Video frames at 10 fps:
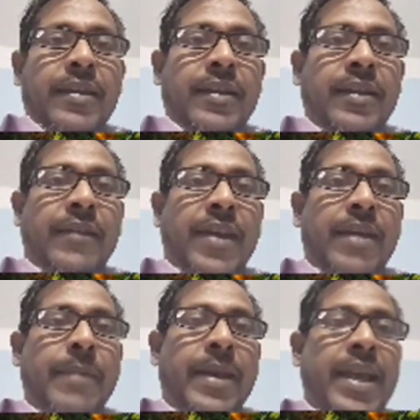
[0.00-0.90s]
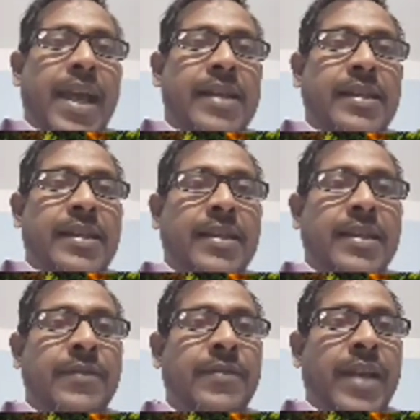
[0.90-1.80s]
given many
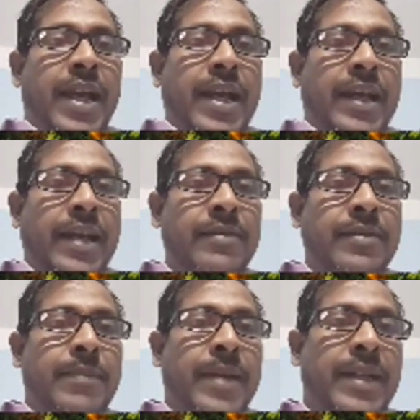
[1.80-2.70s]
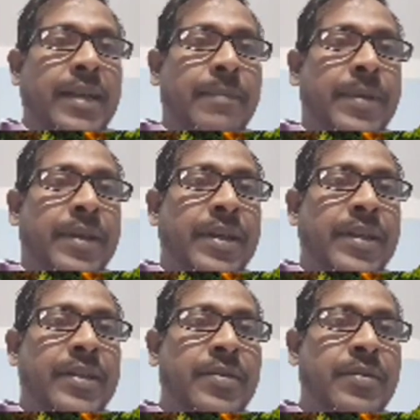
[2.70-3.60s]
unsuccessful attempts by the
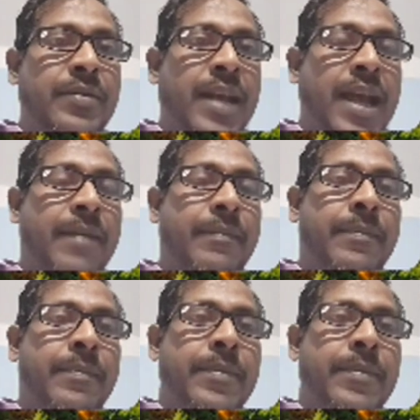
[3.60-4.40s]
British to climb